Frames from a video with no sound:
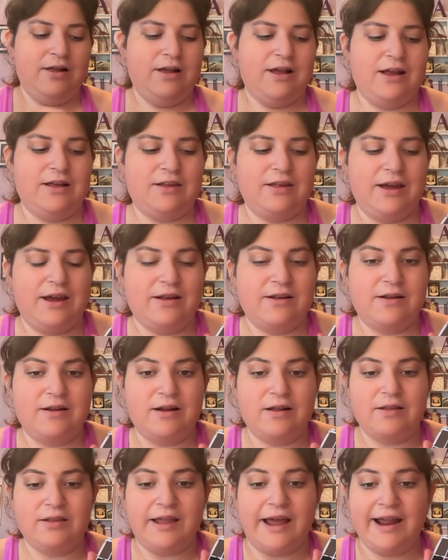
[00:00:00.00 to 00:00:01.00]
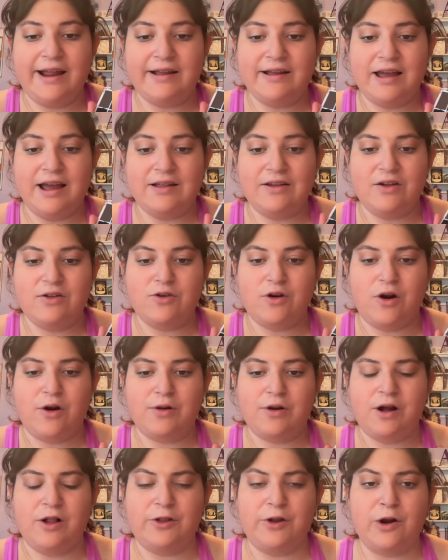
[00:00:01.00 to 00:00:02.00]
It's like a light and a
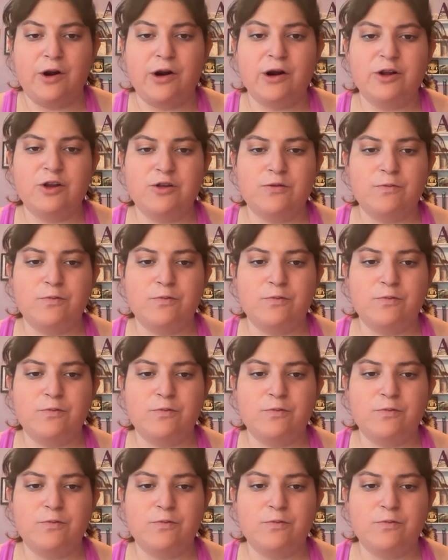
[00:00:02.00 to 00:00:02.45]
dark color.